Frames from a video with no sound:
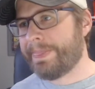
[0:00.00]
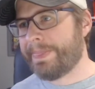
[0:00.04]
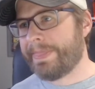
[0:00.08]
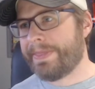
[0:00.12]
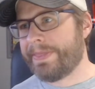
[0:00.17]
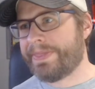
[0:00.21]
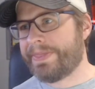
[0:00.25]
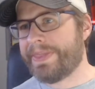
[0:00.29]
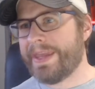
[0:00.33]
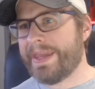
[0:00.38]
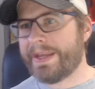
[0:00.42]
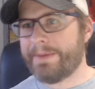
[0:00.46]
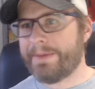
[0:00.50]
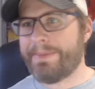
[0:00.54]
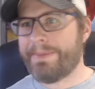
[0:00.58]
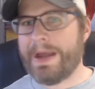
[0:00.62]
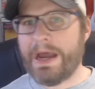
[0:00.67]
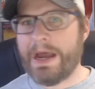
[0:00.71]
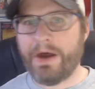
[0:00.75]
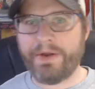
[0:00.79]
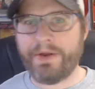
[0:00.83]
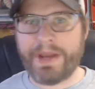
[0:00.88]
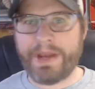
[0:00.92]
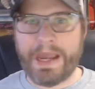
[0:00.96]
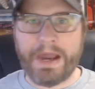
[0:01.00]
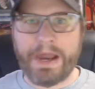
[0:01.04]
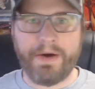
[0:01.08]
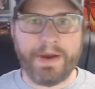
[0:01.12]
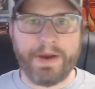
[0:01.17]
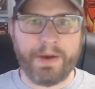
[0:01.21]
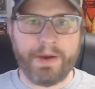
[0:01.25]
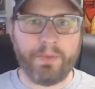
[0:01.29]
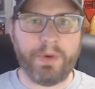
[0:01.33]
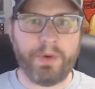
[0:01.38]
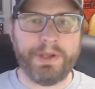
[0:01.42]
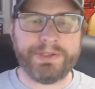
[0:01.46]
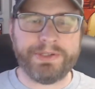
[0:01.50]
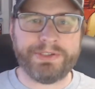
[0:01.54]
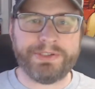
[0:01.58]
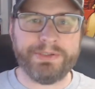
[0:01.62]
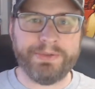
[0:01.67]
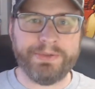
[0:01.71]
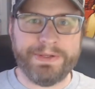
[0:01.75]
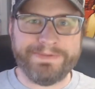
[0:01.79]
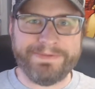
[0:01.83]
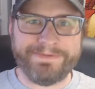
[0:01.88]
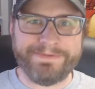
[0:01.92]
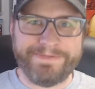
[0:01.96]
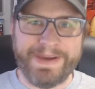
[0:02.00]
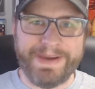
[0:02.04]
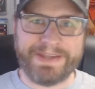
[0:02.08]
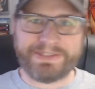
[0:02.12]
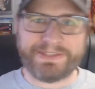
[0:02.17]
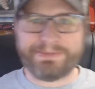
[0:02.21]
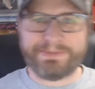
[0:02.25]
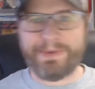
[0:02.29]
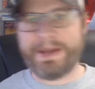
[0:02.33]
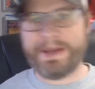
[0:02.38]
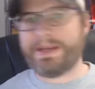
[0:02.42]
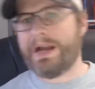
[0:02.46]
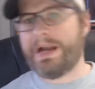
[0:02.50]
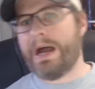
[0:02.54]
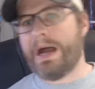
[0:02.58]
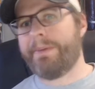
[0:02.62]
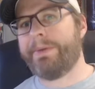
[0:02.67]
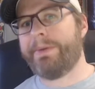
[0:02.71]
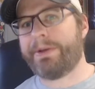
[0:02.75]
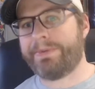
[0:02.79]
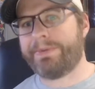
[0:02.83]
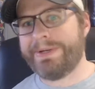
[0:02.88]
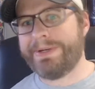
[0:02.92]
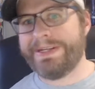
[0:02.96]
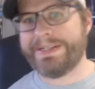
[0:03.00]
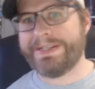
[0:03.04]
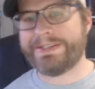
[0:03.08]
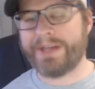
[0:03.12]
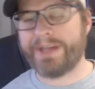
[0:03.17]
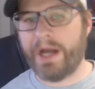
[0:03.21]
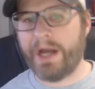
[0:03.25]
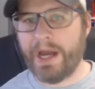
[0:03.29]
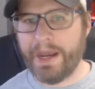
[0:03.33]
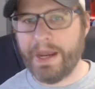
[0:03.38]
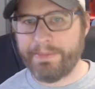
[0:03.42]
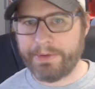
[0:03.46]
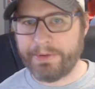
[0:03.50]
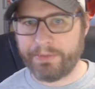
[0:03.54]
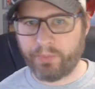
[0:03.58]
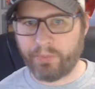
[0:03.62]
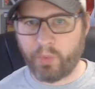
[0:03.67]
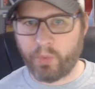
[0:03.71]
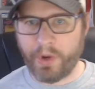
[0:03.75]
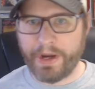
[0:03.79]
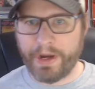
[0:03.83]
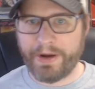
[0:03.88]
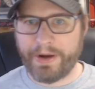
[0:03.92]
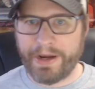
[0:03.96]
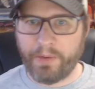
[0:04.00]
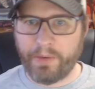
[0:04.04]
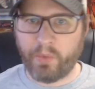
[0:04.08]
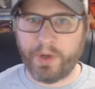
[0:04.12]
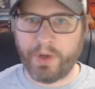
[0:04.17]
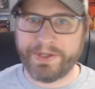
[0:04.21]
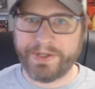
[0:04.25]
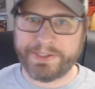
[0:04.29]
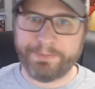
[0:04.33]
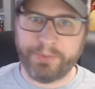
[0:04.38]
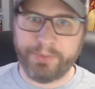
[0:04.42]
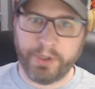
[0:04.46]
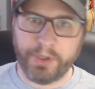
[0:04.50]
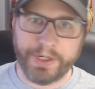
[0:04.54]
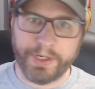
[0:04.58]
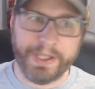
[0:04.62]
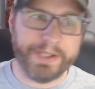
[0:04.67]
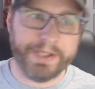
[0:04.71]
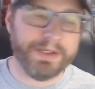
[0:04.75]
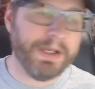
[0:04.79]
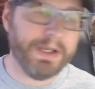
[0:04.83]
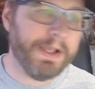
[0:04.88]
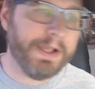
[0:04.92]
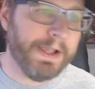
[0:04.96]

think about how I want to invest my comic reading time and where I want to put it.